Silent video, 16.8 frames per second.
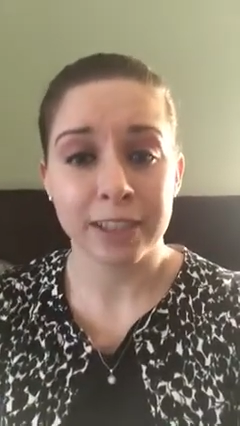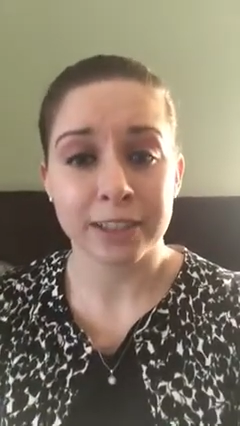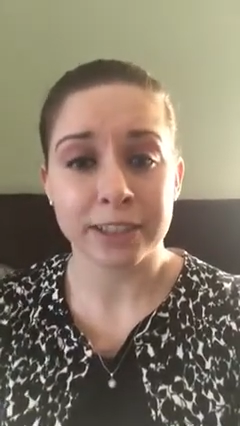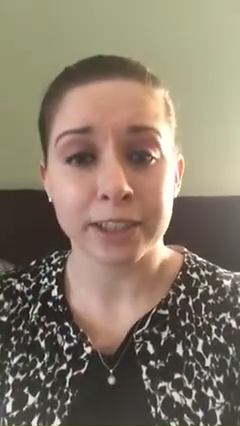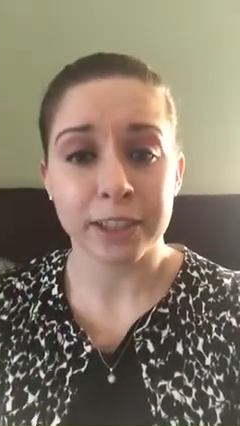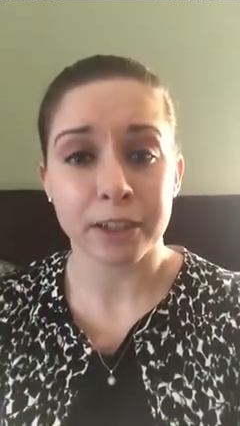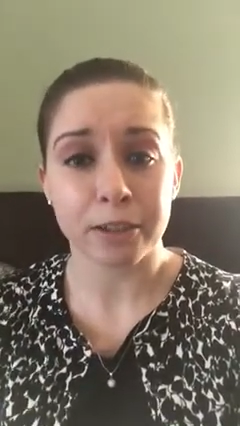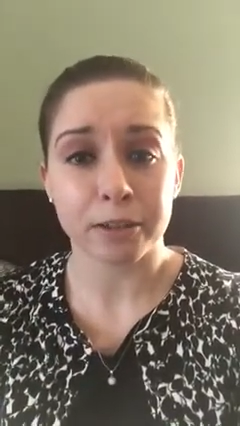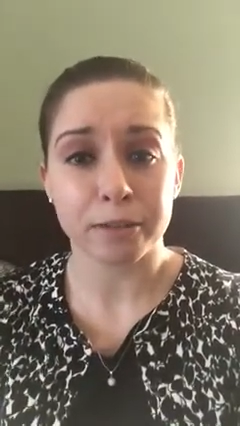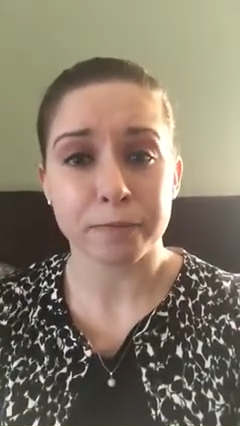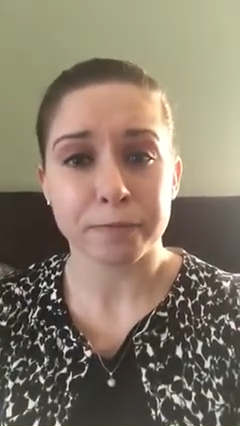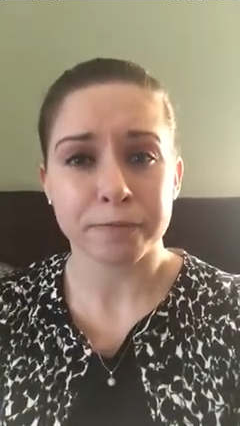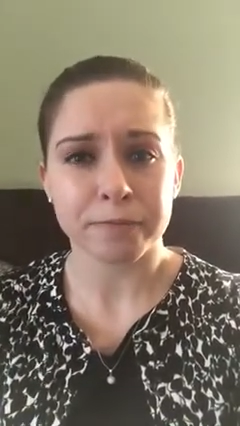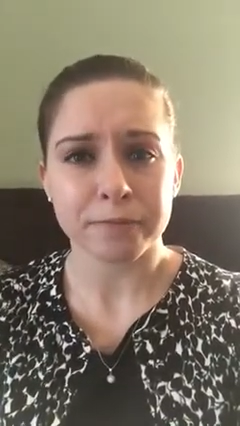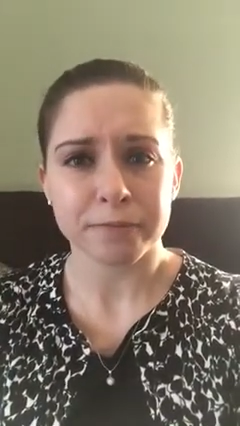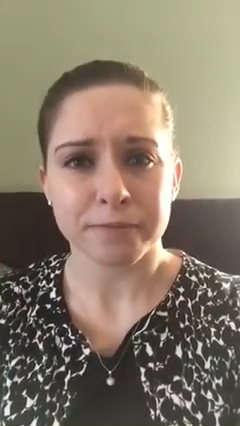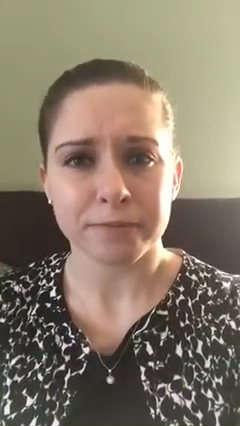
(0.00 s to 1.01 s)
So,
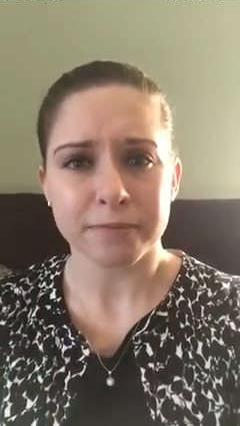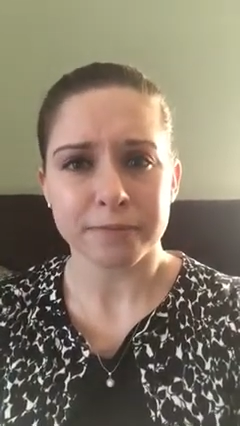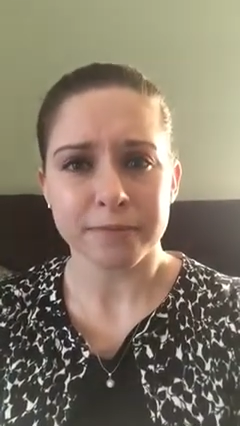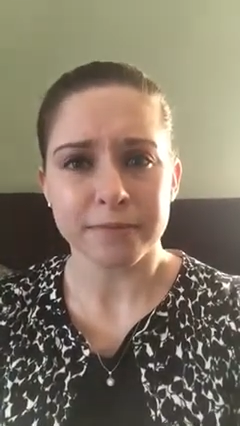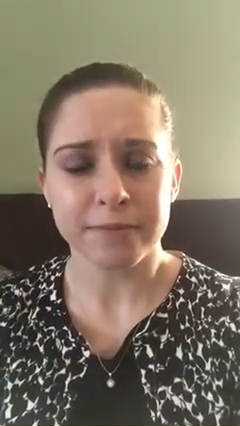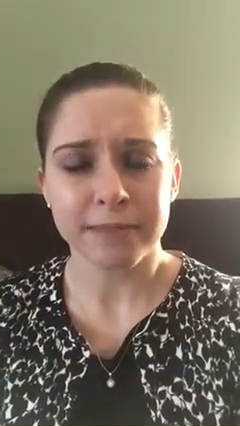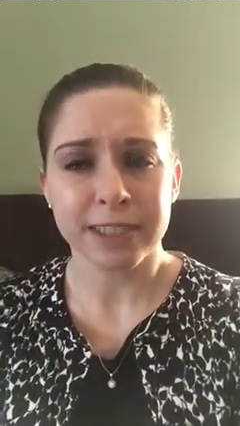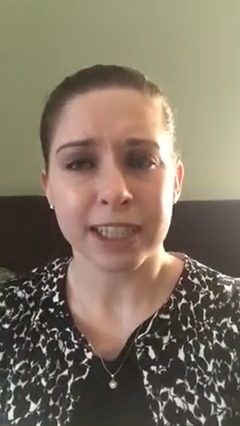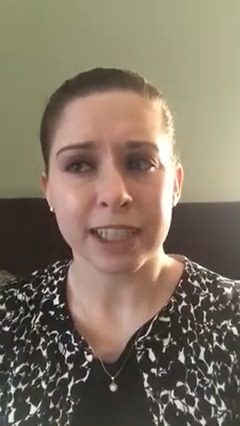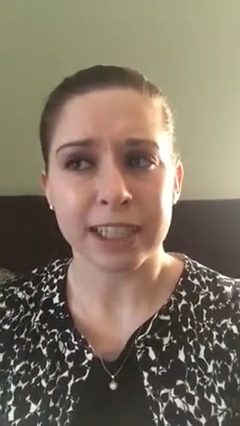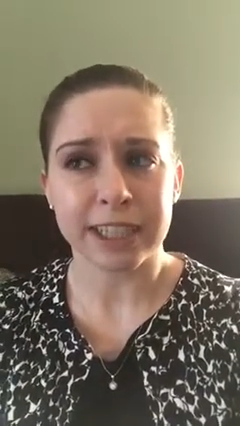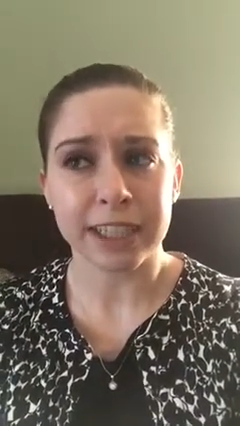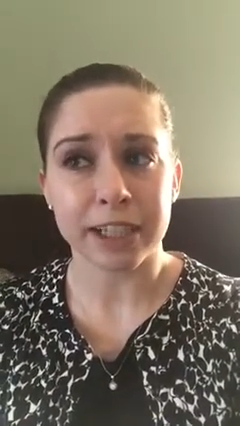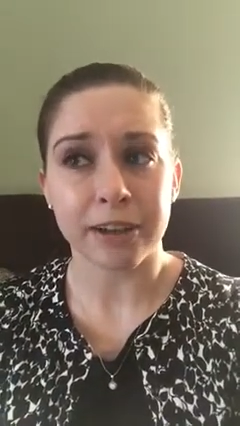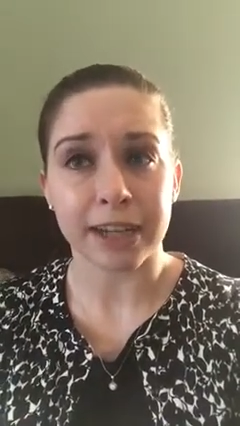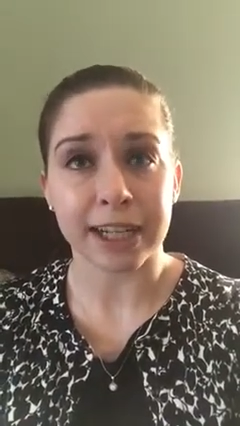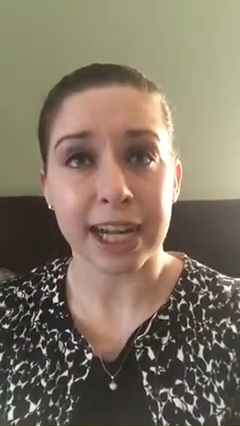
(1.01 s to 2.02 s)

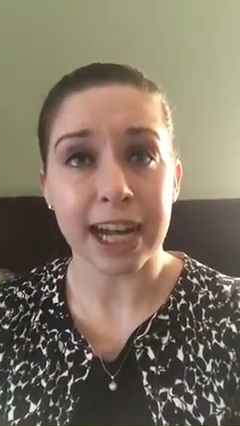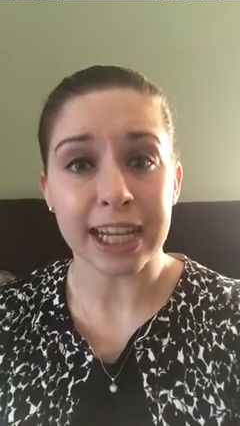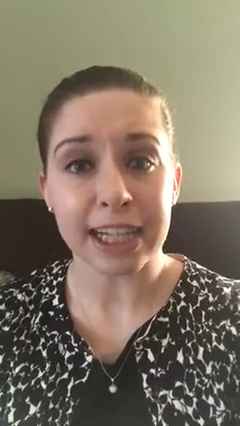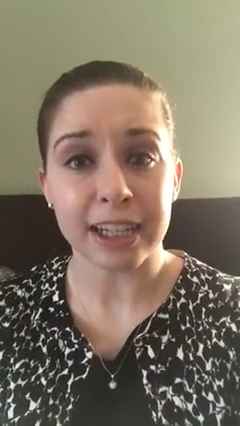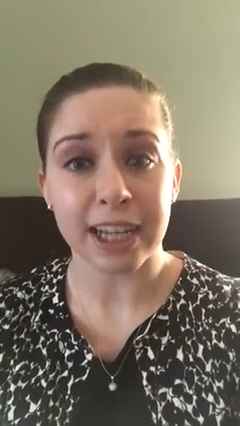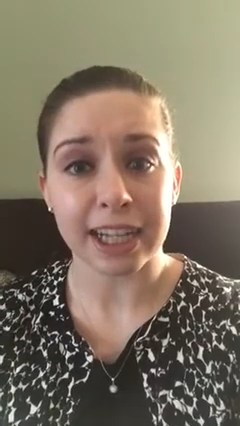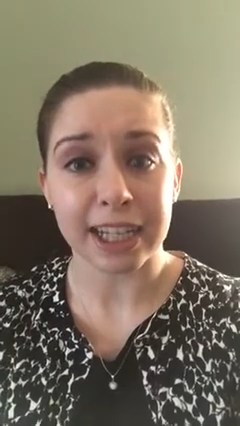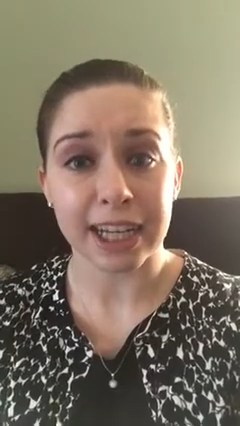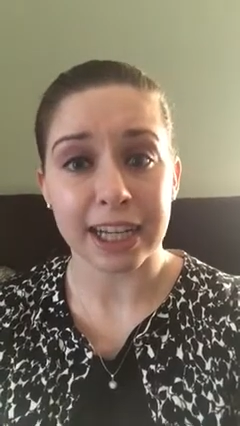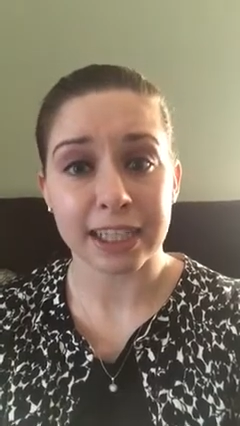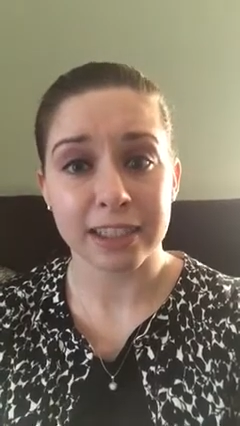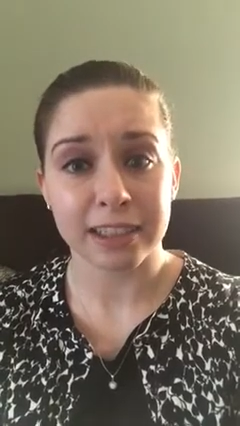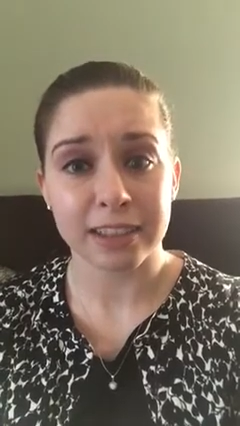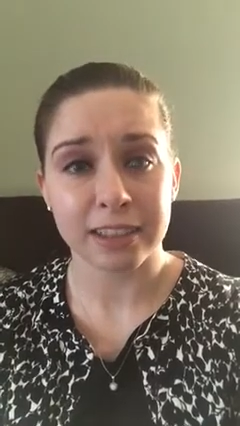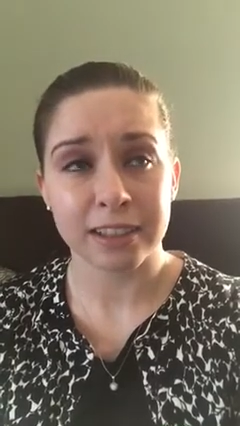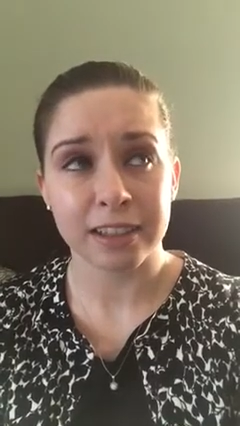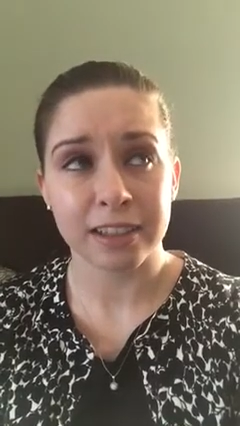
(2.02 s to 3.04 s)
I kind
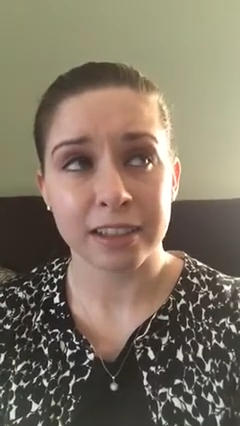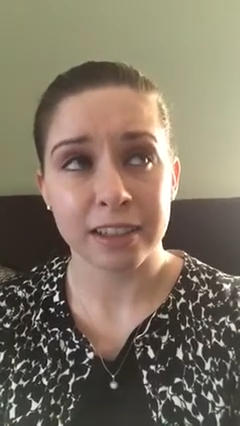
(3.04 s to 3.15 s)
of,